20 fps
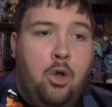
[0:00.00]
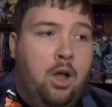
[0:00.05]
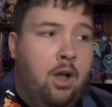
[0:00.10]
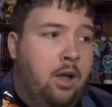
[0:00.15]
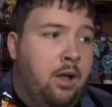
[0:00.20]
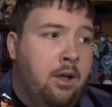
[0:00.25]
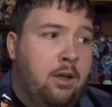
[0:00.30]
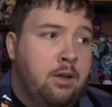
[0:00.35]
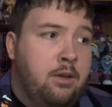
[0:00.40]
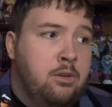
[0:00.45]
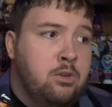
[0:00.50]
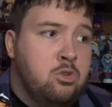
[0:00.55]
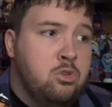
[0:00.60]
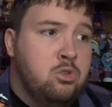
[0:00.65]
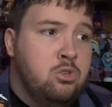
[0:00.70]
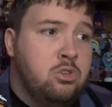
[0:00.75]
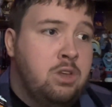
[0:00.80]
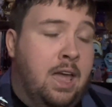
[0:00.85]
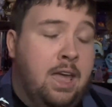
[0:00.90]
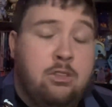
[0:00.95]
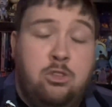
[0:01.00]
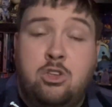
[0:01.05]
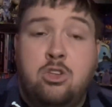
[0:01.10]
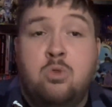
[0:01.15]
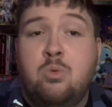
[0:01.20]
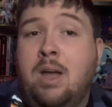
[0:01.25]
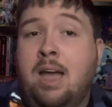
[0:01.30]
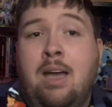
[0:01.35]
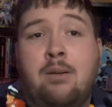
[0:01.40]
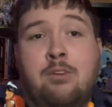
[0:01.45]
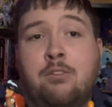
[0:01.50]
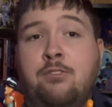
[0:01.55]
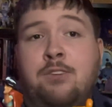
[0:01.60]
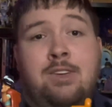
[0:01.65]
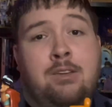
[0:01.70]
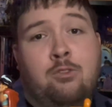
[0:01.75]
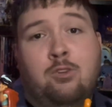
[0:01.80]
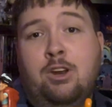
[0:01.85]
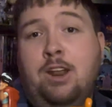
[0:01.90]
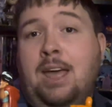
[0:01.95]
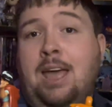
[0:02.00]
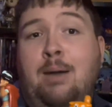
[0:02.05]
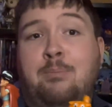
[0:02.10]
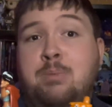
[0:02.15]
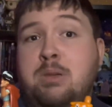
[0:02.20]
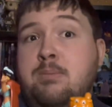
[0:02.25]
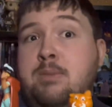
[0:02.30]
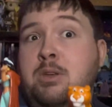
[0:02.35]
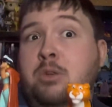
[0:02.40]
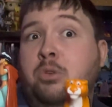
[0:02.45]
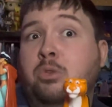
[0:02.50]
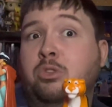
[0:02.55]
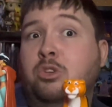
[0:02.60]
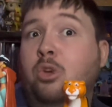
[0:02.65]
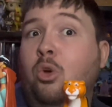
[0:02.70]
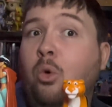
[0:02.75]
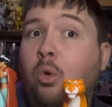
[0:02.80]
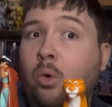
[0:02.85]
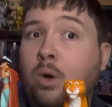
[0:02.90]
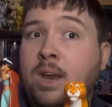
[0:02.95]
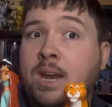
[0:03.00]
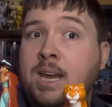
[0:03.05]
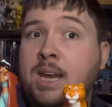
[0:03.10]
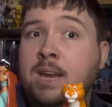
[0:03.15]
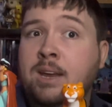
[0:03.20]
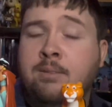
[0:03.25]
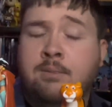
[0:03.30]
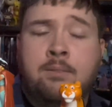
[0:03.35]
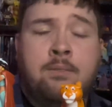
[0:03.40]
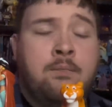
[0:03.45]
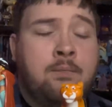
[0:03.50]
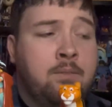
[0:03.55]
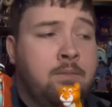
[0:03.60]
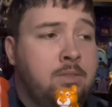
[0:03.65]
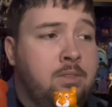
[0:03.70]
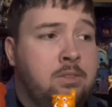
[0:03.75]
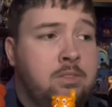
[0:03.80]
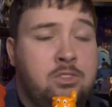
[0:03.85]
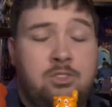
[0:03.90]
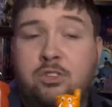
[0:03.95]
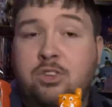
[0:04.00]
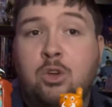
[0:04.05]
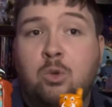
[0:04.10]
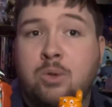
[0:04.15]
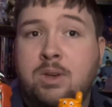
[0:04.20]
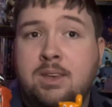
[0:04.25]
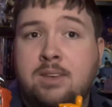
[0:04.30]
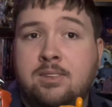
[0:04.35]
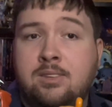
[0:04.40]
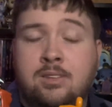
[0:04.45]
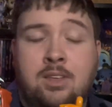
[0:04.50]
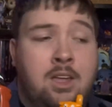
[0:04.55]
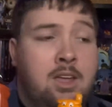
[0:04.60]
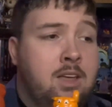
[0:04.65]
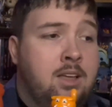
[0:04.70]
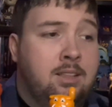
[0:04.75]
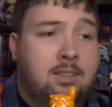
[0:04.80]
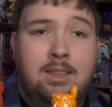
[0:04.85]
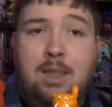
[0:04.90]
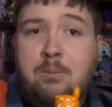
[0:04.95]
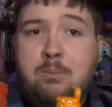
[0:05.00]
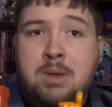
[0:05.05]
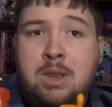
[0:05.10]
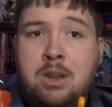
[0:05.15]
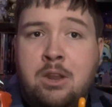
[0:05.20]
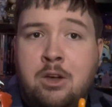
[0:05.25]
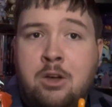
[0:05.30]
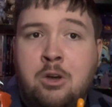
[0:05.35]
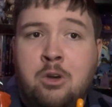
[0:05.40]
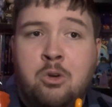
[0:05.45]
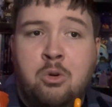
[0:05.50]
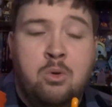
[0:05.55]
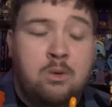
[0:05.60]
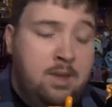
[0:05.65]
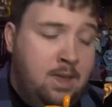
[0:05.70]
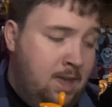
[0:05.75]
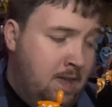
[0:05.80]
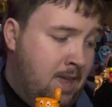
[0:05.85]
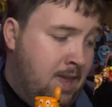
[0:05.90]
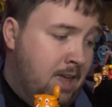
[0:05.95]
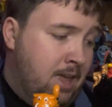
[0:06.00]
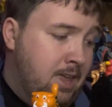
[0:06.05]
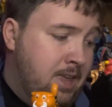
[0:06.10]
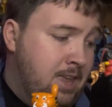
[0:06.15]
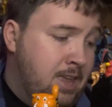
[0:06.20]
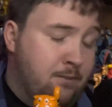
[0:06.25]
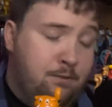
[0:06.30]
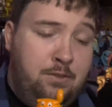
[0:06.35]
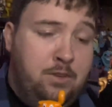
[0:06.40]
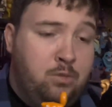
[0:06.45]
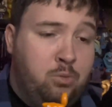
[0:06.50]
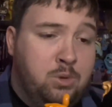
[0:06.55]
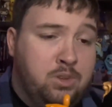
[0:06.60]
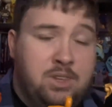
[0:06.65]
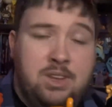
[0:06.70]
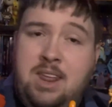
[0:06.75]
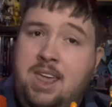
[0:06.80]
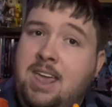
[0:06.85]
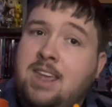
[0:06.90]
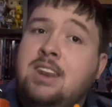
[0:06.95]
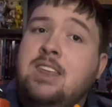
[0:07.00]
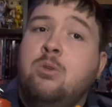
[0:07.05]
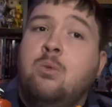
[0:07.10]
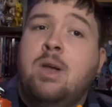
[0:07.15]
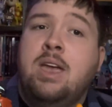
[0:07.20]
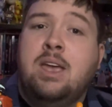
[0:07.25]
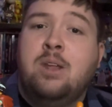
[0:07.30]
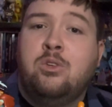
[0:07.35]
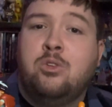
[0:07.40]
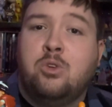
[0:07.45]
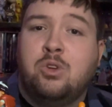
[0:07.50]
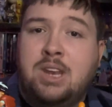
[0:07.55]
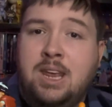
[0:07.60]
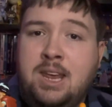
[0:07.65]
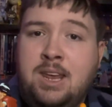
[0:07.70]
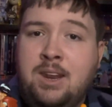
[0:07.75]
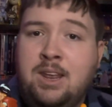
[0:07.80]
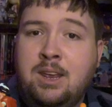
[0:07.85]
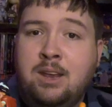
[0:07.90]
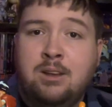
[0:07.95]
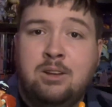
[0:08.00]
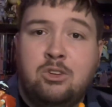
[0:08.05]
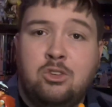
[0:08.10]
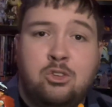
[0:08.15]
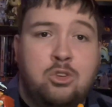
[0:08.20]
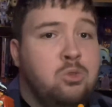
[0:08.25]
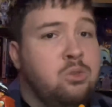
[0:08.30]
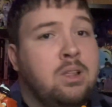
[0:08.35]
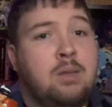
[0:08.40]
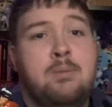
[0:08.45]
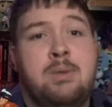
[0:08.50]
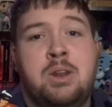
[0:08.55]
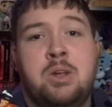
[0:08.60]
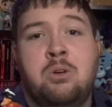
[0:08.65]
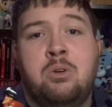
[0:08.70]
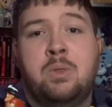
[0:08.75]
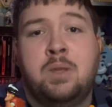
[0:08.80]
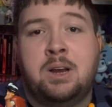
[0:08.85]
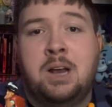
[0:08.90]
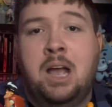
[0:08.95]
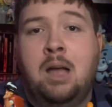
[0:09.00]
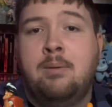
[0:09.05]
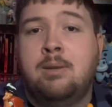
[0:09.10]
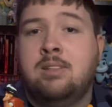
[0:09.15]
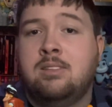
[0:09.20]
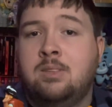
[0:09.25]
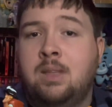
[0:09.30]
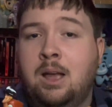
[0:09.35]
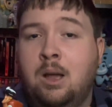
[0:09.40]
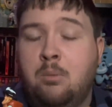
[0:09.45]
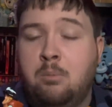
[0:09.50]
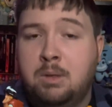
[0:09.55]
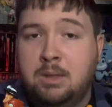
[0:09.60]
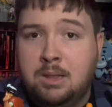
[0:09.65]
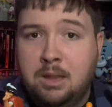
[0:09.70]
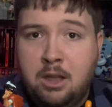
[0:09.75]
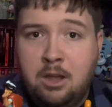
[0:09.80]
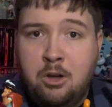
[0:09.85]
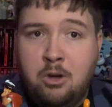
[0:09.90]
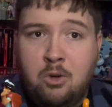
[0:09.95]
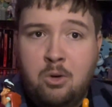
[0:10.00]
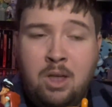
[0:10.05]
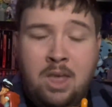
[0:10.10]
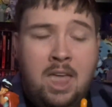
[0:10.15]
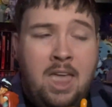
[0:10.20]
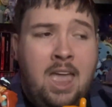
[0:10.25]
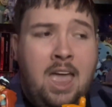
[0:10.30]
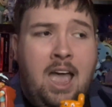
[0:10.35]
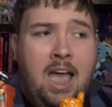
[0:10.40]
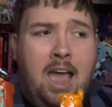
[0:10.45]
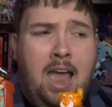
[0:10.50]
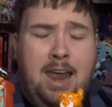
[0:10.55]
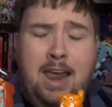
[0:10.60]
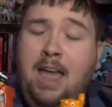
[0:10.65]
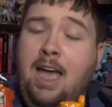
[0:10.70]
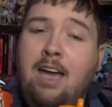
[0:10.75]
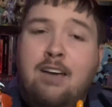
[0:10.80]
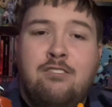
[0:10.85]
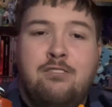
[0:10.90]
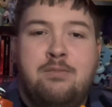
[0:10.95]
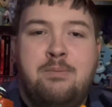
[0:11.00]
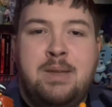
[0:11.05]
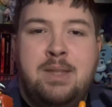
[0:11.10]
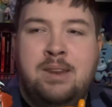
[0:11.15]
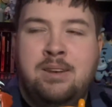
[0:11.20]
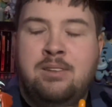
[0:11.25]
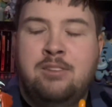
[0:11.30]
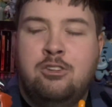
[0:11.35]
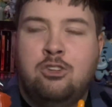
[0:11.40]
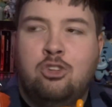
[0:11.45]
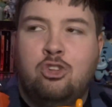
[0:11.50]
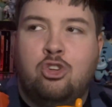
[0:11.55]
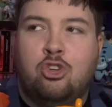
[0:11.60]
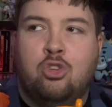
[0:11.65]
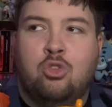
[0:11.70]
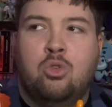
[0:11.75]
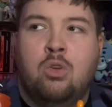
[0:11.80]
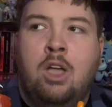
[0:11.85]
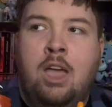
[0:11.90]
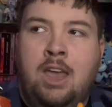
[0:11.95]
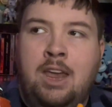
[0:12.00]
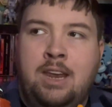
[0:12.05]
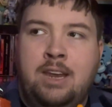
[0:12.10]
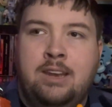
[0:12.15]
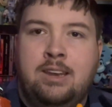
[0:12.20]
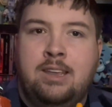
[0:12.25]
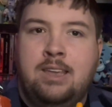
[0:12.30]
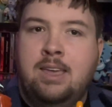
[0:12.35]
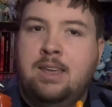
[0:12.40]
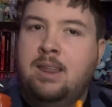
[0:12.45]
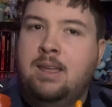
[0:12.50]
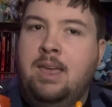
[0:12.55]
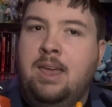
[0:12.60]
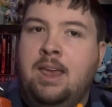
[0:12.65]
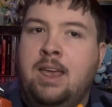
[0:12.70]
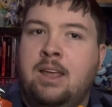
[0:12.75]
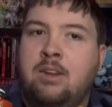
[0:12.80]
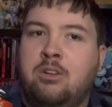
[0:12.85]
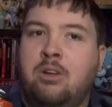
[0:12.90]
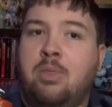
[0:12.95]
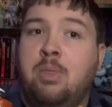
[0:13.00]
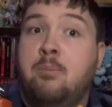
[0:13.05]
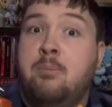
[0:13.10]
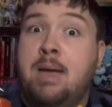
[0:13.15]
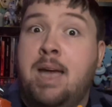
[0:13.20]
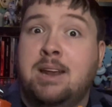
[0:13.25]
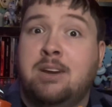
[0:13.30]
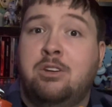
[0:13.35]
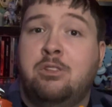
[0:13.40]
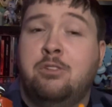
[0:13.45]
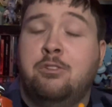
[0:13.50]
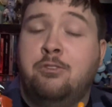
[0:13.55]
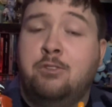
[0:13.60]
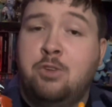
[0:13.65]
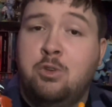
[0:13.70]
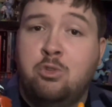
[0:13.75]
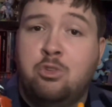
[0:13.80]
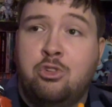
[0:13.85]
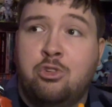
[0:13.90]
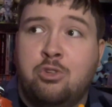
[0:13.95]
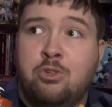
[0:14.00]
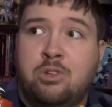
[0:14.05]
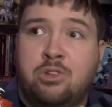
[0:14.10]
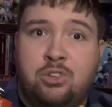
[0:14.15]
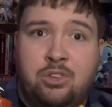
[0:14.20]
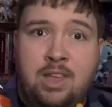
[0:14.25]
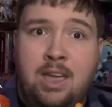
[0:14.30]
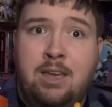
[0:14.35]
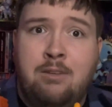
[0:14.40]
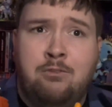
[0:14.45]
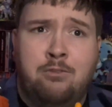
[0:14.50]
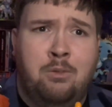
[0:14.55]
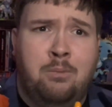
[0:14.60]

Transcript: Do you have a favorite Happy Meal toy series? Let me know. If this was in any way entertaining, do let me know in the comments down below. I have been trying to get a hand on the Back to the Future set